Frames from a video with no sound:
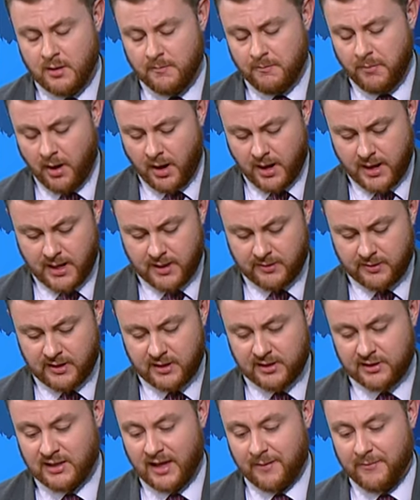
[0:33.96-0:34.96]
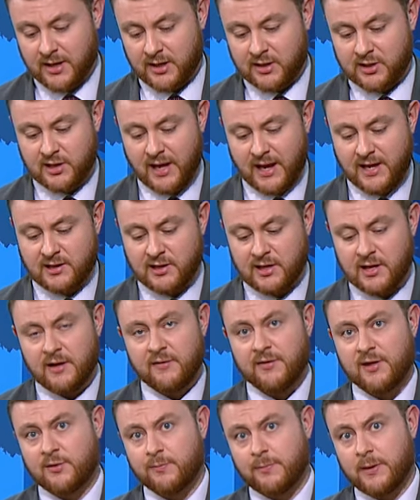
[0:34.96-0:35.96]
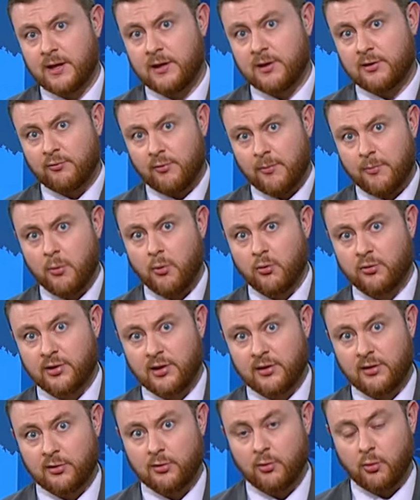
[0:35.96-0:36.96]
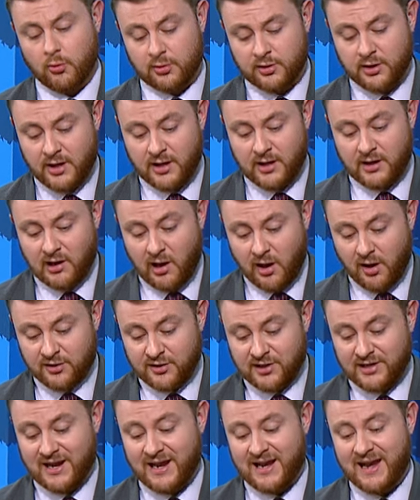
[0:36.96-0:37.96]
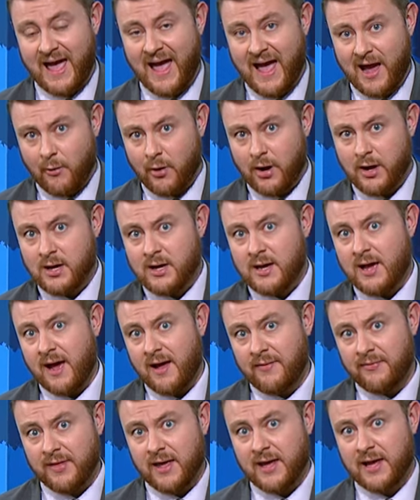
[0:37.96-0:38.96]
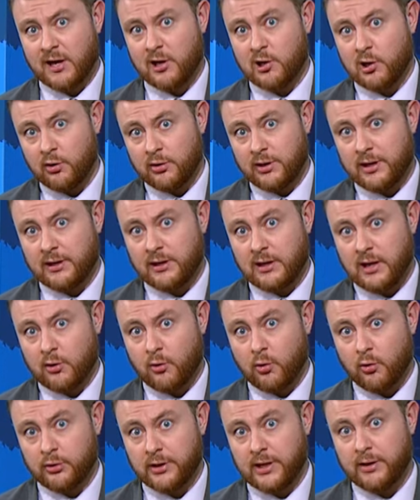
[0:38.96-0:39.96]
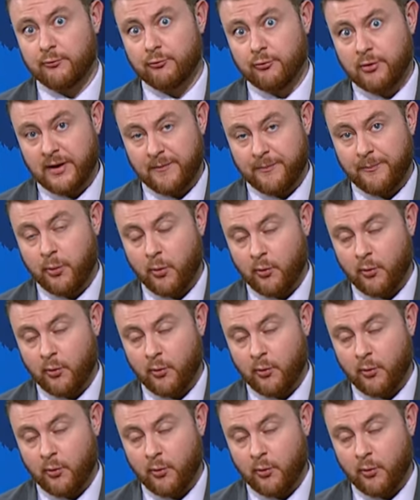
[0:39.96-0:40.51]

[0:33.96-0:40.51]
by the Islamic State. This piece reports that the talks lasted an hour and they included Lecornu re